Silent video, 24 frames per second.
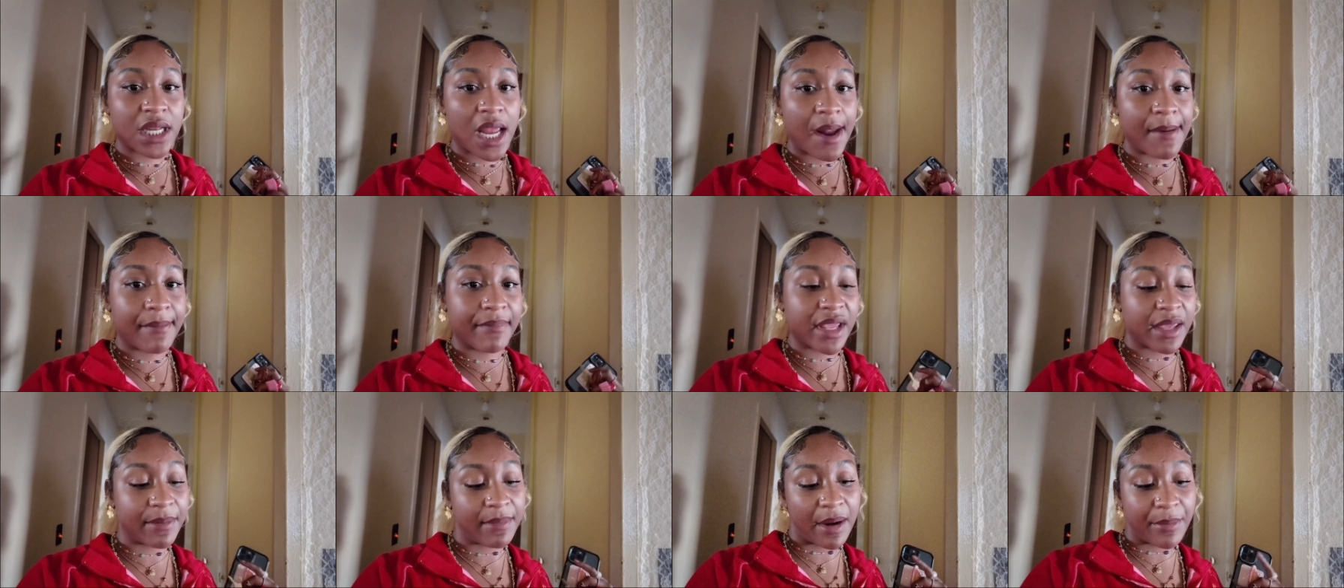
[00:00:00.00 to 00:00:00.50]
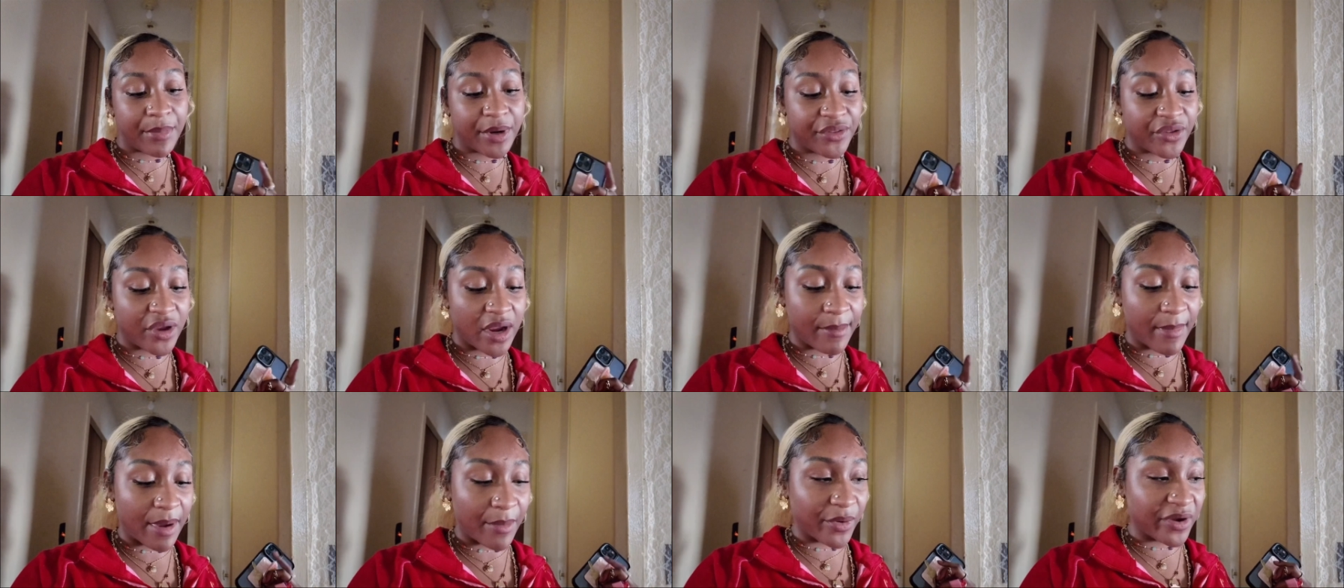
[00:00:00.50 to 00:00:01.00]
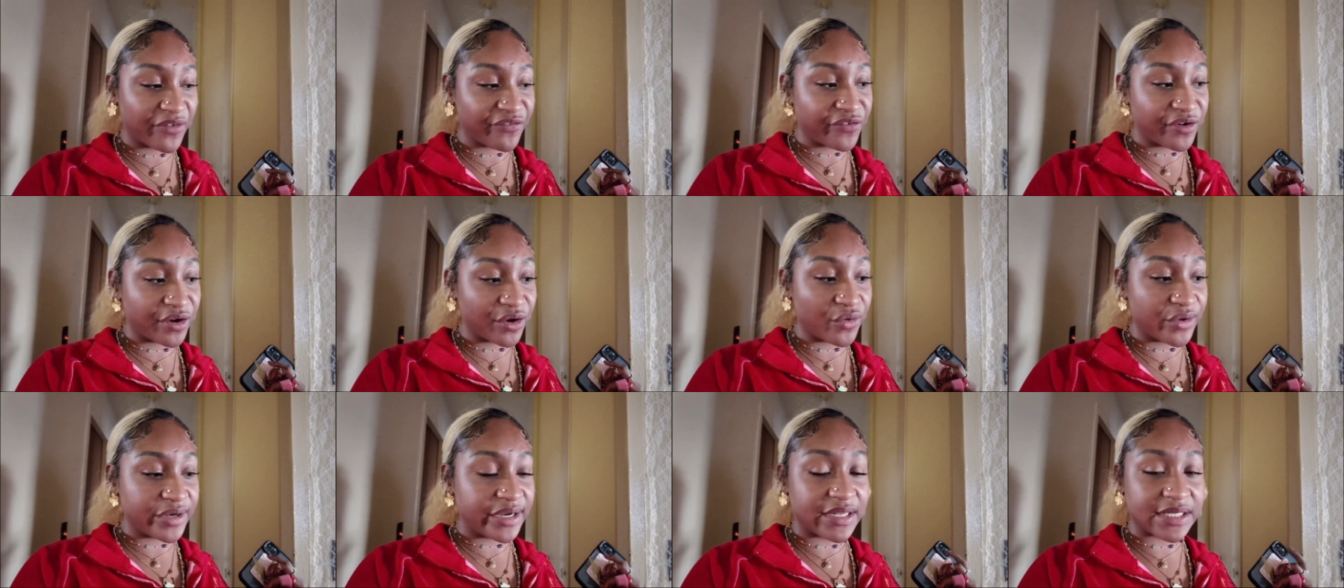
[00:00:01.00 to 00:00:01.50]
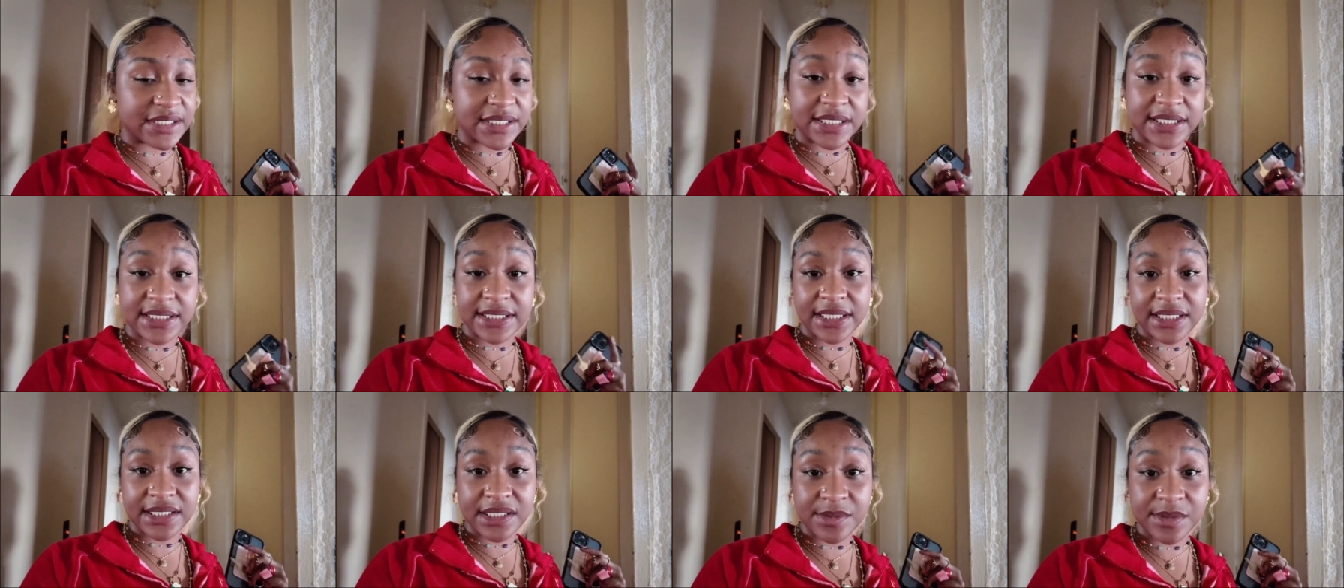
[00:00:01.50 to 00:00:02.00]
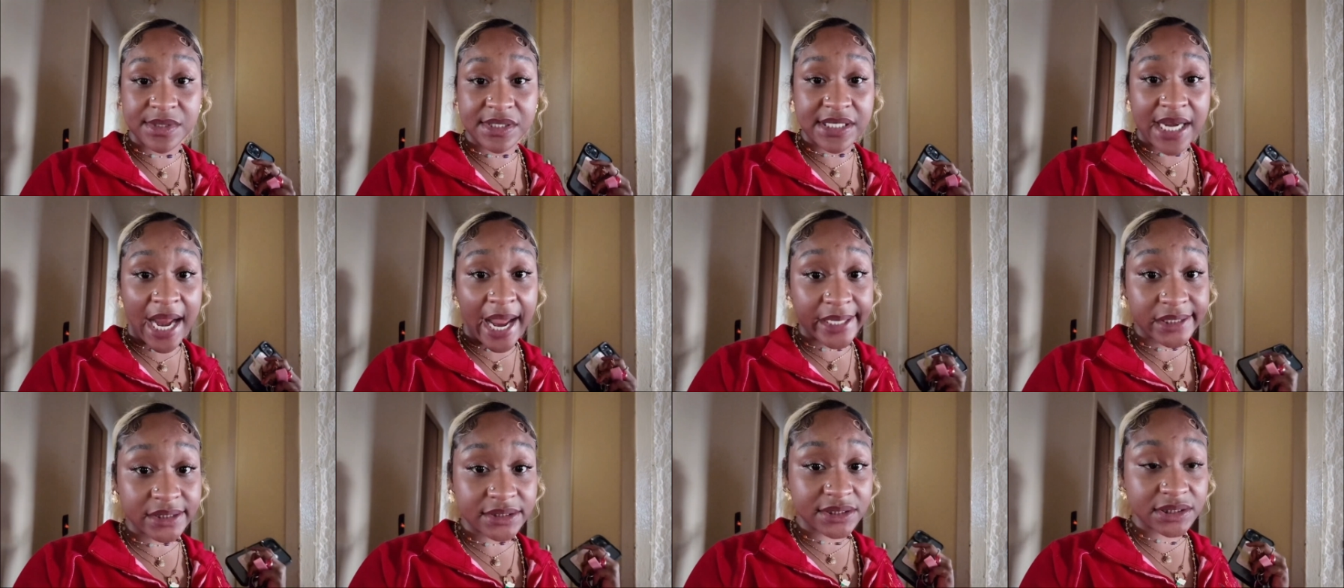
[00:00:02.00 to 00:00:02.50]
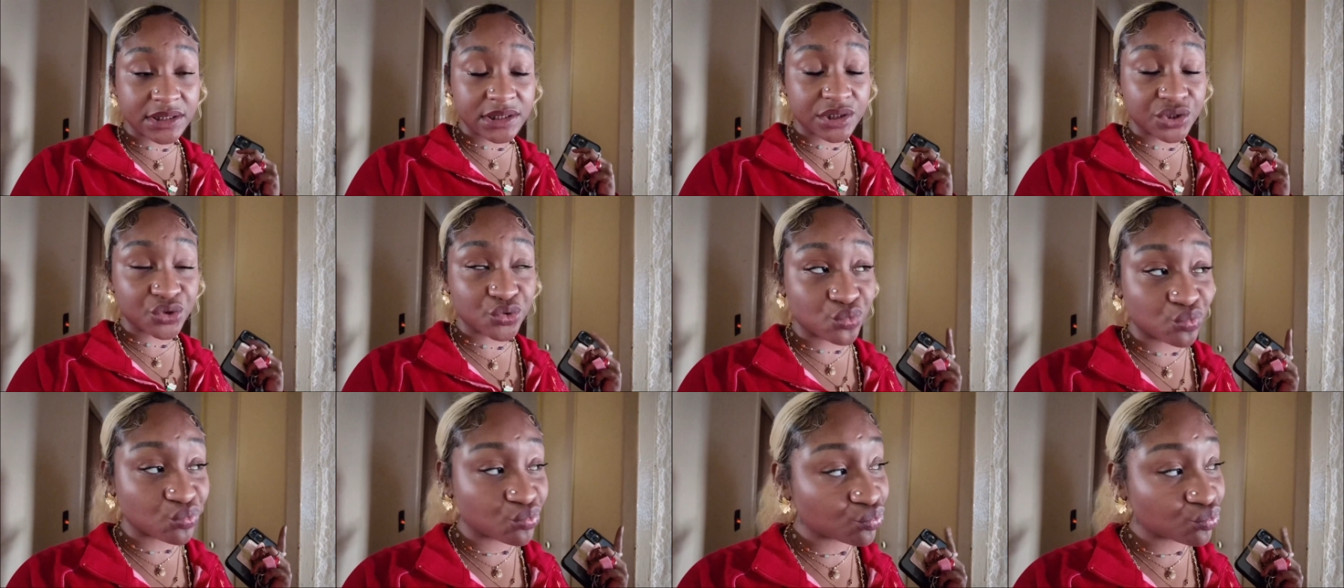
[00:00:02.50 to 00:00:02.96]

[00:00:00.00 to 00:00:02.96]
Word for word: me my brother and my boyfriend going downstairs to get some snacks